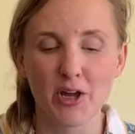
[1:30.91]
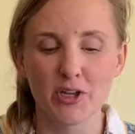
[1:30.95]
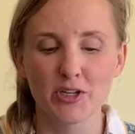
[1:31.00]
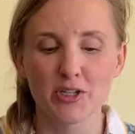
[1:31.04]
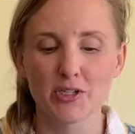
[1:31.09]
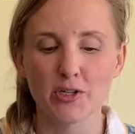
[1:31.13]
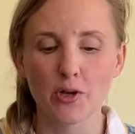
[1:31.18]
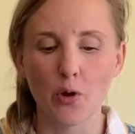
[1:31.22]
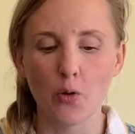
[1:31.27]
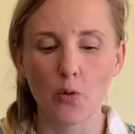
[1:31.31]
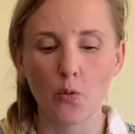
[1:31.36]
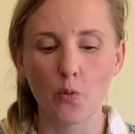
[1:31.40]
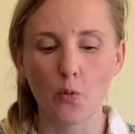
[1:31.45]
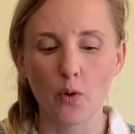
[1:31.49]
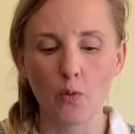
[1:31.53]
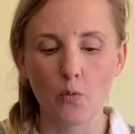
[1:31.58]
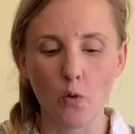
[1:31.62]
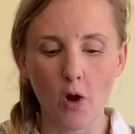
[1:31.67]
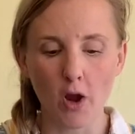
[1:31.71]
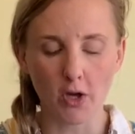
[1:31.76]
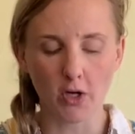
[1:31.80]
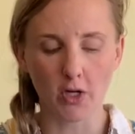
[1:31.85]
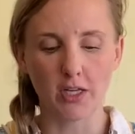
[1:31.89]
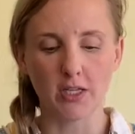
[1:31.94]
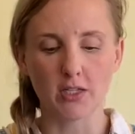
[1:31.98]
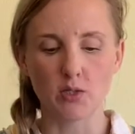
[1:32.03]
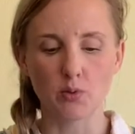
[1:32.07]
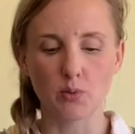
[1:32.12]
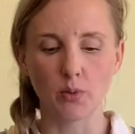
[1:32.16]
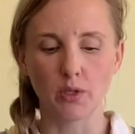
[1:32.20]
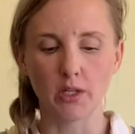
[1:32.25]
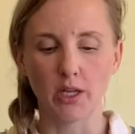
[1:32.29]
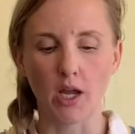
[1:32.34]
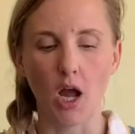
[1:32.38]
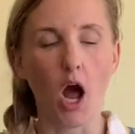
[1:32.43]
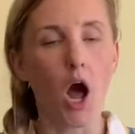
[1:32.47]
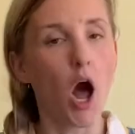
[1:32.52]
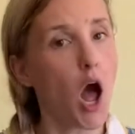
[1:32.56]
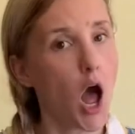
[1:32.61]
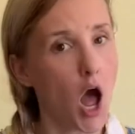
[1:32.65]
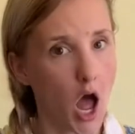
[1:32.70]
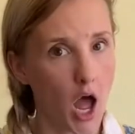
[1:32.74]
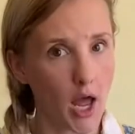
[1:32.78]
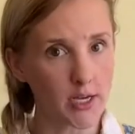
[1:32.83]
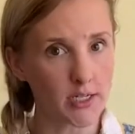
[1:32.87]
So when water gets really
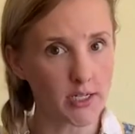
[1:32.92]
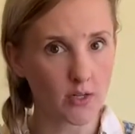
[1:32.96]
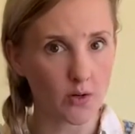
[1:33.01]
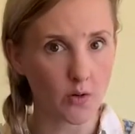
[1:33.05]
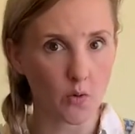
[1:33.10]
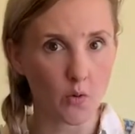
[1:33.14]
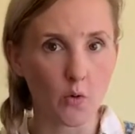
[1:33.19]
hot,